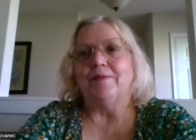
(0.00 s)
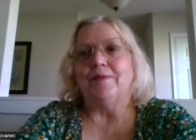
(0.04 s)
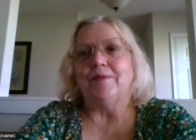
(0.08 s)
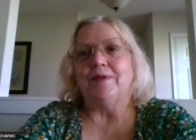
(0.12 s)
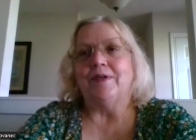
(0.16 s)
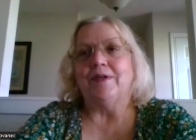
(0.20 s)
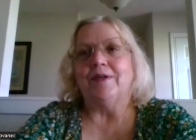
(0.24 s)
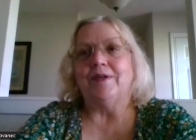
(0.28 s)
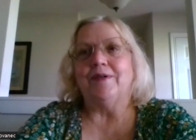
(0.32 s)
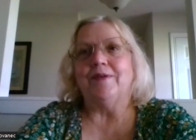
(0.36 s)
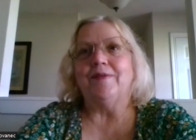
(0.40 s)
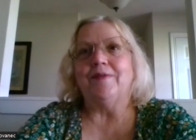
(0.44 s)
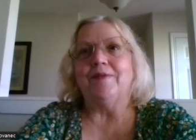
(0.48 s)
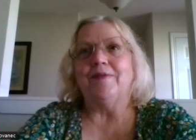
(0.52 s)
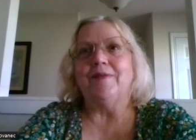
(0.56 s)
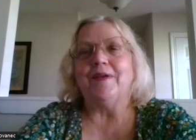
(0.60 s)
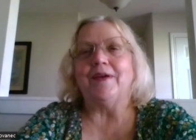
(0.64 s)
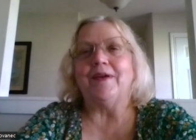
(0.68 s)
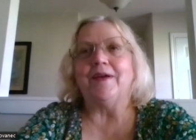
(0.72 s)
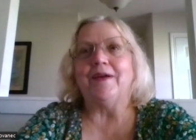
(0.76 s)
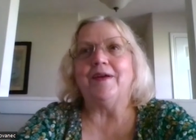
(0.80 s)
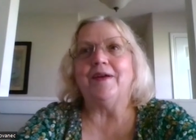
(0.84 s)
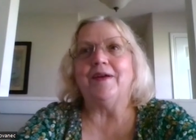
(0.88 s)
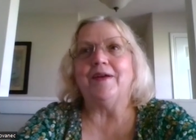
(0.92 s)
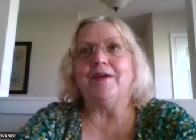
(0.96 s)
Well,
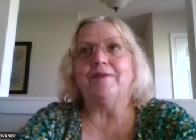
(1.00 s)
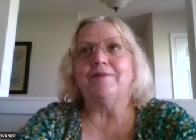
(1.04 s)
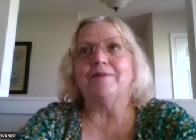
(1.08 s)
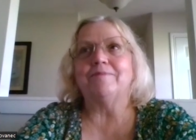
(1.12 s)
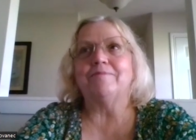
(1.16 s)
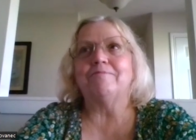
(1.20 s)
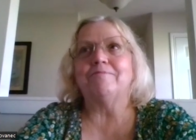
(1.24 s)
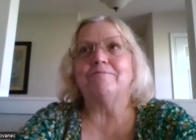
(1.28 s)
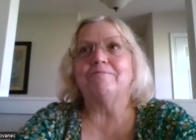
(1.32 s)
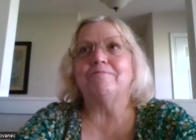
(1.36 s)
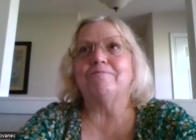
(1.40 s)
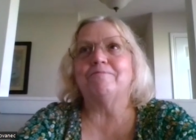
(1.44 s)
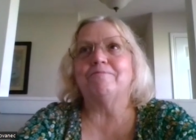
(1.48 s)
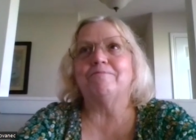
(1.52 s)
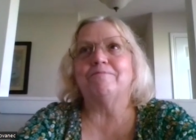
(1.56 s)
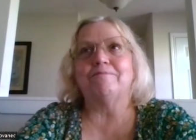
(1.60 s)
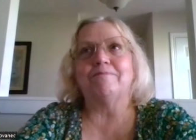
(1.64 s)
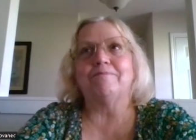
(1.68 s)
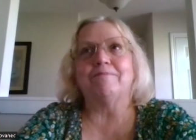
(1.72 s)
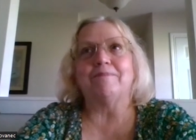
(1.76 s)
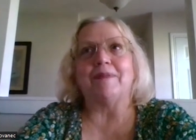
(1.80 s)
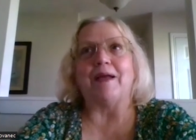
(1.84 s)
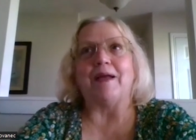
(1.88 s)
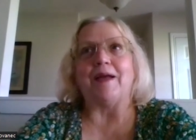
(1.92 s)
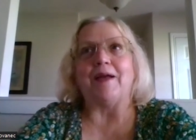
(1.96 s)
I,
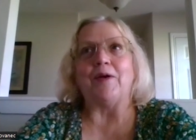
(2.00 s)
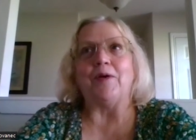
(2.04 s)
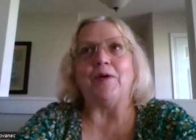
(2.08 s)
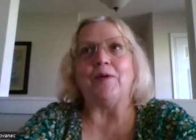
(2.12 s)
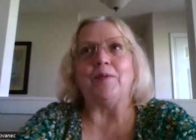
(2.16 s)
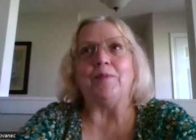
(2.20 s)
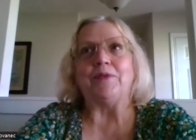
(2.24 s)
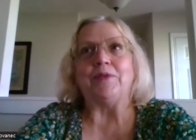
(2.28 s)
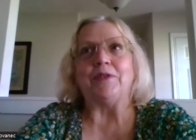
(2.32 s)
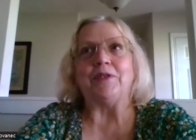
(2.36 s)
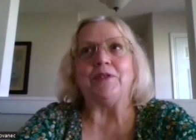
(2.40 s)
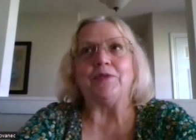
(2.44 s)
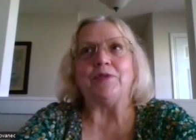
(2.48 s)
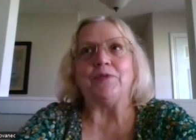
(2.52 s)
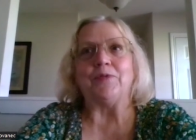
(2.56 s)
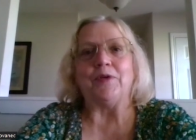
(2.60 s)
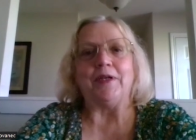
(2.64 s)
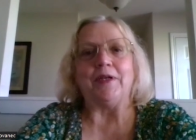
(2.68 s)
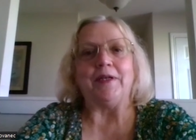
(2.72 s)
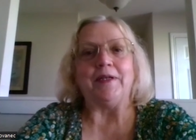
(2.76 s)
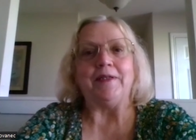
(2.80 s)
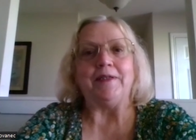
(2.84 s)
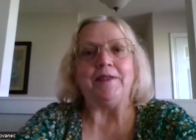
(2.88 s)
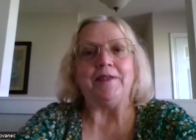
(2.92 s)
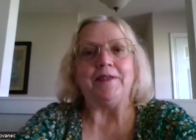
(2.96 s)
I hope she's
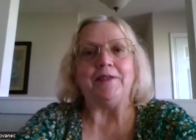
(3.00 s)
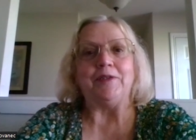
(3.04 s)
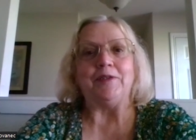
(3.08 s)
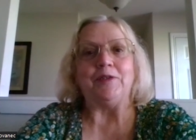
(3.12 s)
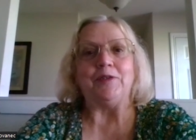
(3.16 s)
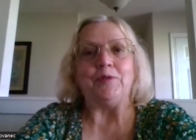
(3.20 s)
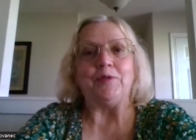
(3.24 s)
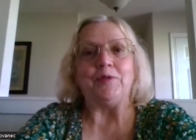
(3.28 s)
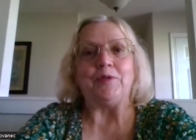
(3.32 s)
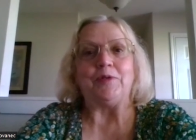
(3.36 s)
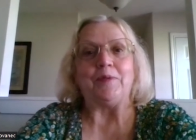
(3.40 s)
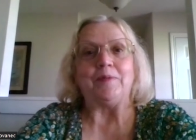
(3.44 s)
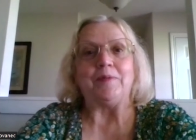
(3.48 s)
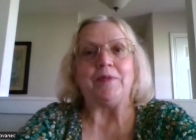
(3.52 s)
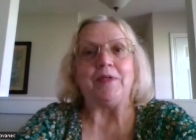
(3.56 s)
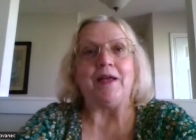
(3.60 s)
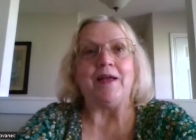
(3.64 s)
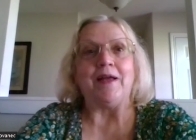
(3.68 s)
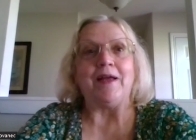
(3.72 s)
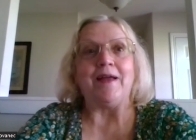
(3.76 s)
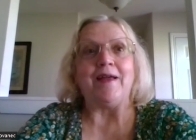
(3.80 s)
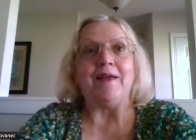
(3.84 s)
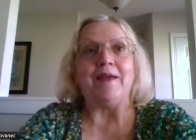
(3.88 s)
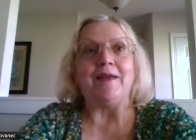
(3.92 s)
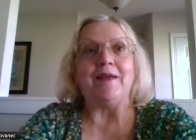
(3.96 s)
ready to do some
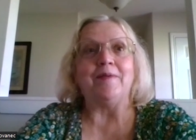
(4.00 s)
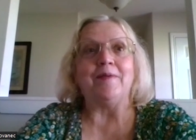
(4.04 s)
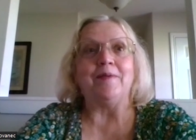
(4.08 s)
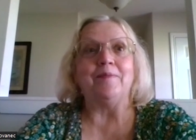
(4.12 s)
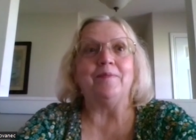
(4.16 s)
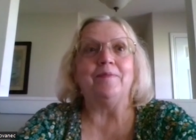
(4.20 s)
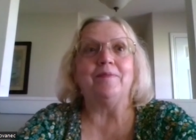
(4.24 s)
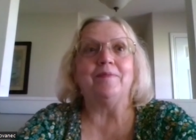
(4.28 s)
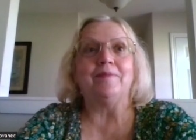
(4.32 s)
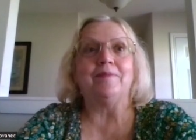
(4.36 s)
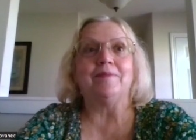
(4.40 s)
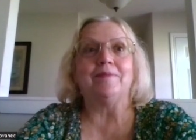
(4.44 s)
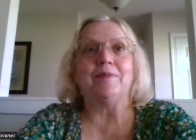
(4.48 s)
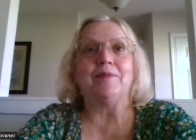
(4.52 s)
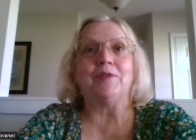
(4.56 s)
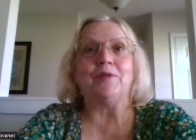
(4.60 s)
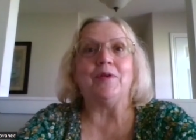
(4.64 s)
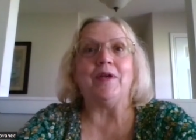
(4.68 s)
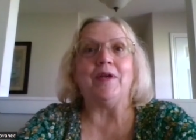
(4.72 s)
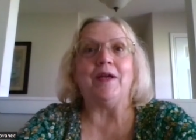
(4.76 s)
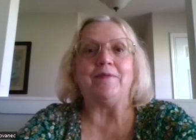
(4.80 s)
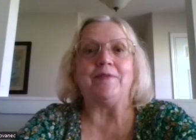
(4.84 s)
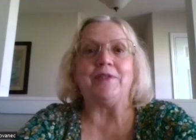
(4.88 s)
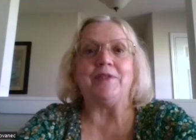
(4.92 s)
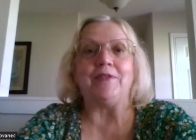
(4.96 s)
time.
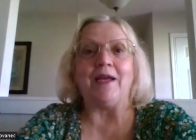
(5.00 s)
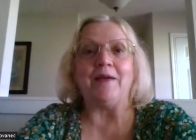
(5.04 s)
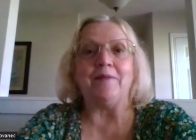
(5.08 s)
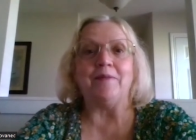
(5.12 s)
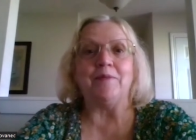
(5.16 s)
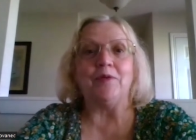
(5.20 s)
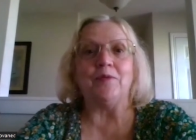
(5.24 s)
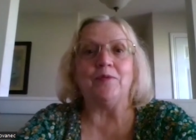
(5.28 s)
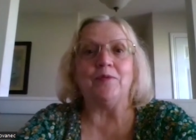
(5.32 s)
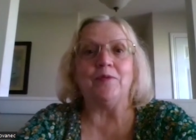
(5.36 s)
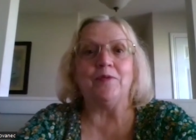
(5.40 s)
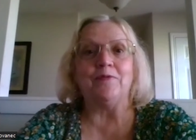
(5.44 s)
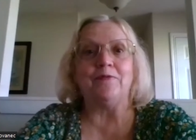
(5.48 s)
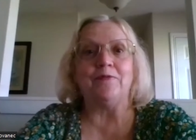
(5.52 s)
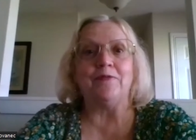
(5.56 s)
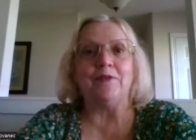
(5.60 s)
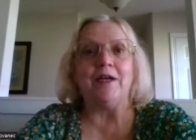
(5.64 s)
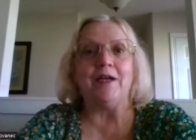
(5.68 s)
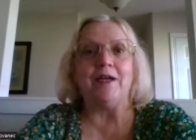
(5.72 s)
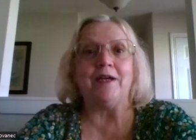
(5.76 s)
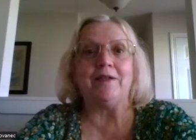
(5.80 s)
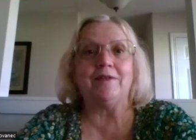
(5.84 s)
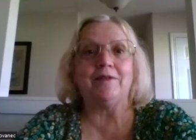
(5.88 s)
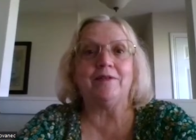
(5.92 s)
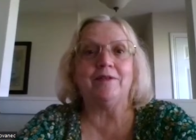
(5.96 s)
She'll have time to
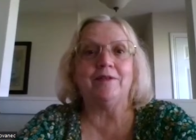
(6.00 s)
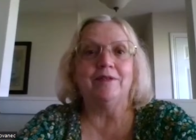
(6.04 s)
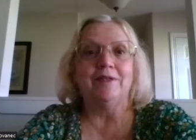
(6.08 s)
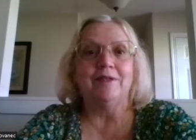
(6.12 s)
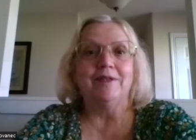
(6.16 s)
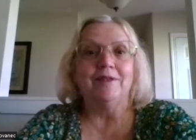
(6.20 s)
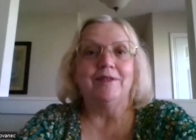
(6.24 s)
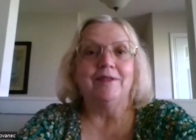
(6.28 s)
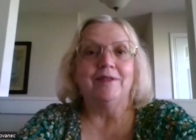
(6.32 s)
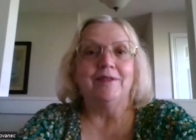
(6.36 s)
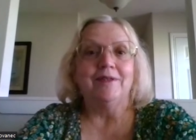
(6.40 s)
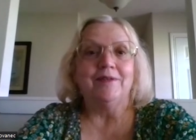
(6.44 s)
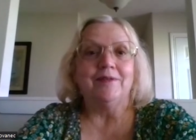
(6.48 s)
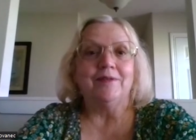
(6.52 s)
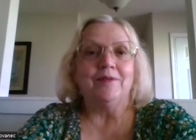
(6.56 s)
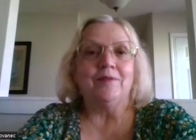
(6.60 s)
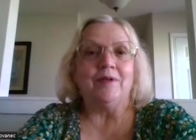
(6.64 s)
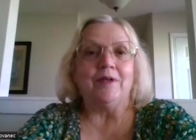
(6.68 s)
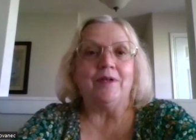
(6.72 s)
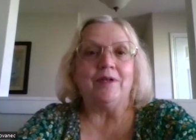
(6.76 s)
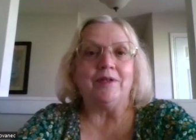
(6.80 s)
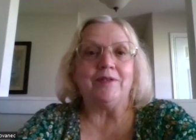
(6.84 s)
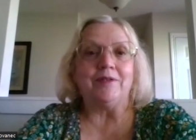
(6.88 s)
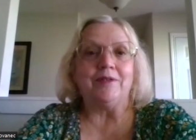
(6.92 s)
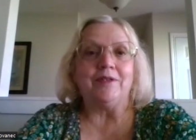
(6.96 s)
reflect
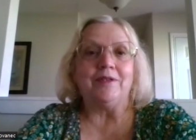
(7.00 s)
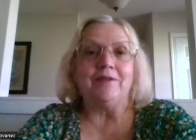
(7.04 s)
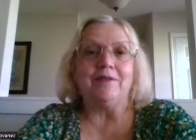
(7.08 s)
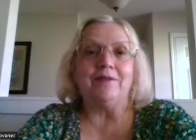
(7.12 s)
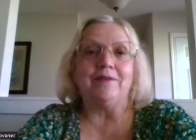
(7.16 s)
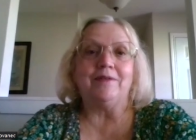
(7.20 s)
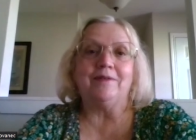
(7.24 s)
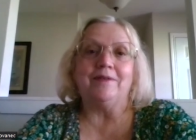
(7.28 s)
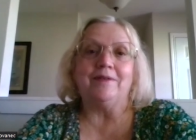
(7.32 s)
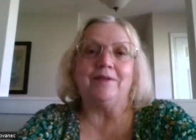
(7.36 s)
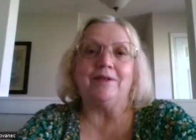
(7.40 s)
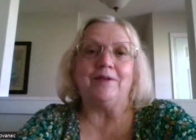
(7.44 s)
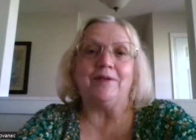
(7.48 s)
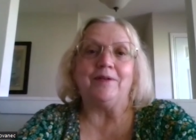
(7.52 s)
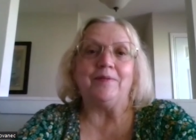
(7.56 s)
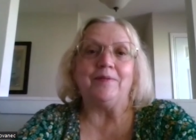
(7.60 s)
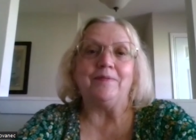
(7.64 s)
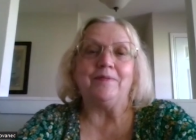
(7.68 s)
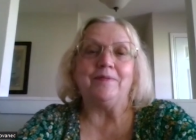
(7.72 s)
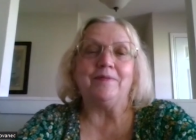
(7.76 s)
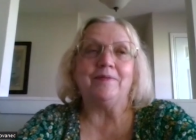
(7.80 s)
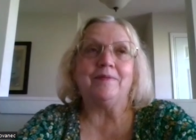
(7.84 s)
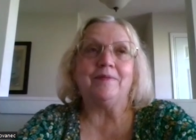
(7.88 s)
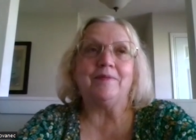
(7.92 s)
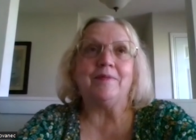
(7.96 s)
while she's, you know,
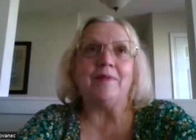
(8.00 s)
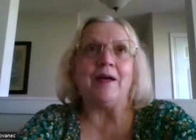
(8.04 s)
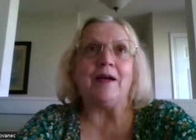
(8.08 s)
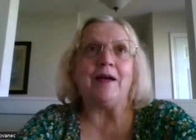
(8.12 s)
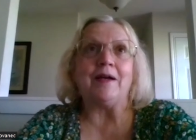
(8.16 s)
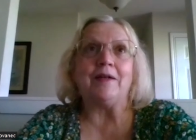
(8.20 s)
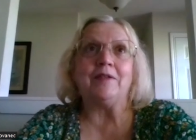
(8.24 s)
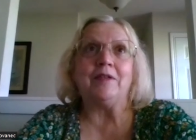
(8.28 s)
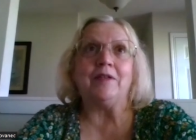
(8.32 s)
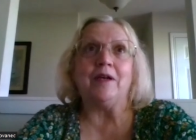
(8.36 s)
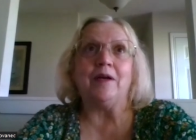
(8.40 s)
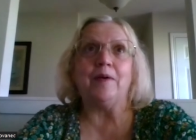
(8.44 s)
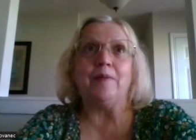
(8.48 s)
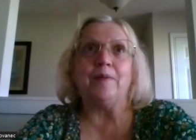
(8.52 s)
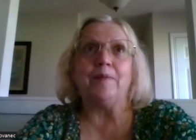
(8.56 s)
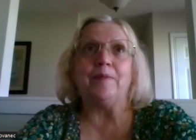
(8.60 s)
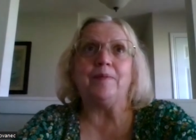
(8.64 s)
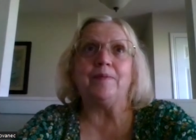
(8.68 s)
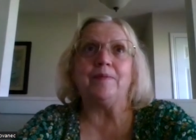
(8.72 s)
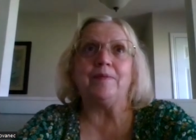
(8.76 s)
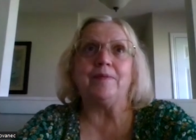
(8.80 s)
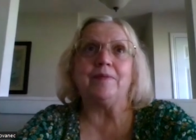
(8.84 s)
locked up.